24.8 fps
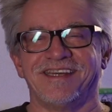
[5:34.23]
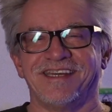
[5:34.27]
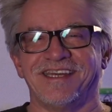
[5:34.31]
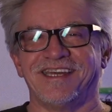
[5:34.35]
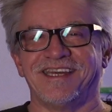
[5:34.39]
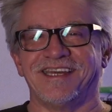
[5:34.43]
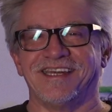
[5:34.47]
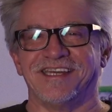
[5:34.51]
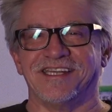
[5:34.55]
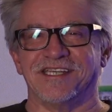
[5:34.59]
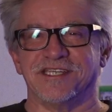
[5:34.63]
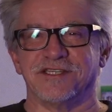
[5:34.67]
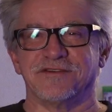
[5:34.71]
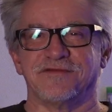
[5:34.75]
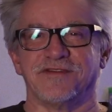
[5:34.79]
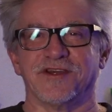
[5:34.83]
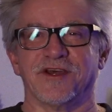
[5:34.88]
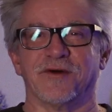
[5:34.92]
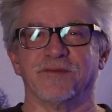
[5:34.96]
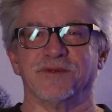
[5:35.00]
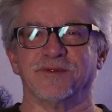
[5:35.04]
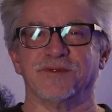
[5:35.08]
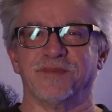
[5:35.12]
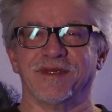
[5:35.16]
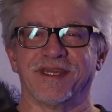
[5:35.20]
in his
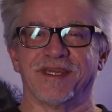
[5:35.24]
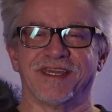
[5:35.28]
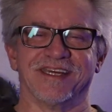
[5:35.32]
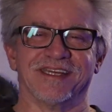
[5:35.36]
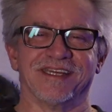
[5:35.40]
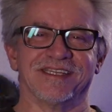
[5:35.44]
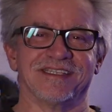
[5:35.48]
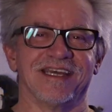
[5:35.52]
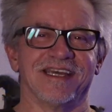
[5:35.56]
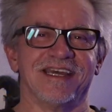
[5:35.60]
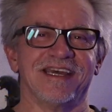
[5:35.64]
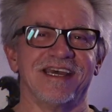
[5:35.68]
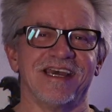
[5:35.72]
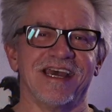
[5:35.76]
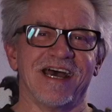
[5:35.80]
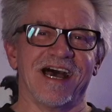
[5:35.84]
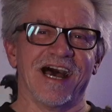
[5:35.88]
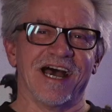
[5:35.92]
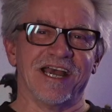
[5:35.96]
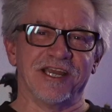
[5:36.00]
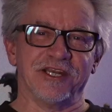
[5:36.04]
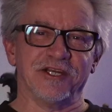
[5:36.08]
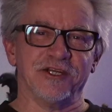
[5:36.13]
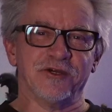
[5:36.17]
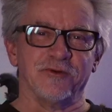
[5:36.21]
films, because
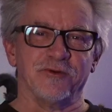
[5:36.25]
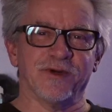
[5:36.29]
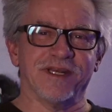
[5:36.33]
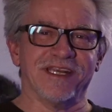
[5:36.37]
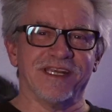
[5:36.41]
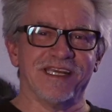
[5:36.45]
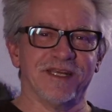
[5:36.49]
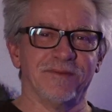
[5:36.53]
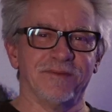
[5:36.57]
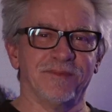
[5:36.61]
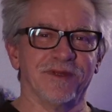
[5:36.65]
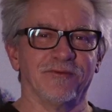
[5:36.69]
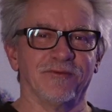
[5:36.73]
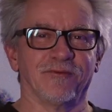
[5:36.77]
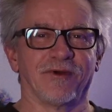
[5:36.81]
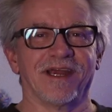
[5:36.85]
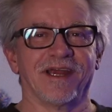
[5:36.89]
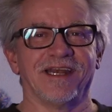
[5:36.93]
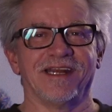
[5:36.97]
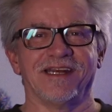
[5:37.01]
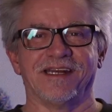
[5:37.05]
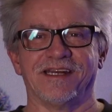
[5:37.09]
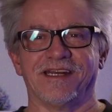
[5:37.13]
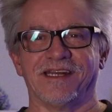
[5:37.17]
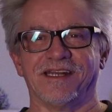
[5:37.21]
I knew what he had been
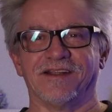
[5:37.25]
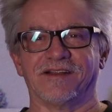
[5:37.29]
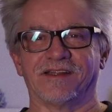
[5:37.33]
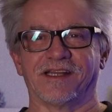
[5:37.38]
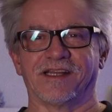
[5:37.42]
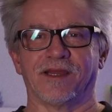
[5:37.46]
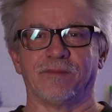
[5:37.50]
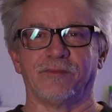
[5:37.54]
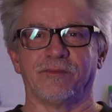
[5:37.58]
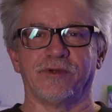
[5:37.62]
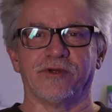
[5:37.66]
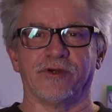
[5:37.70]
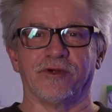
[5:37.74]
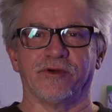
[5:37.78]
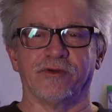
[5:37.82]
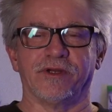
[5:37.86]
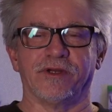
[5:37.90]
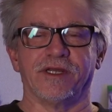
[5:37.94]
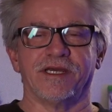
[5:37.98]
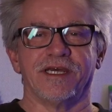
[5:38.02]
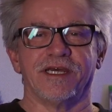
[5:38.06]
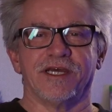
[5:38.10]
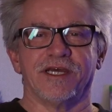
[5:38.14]
writing in Lampoon.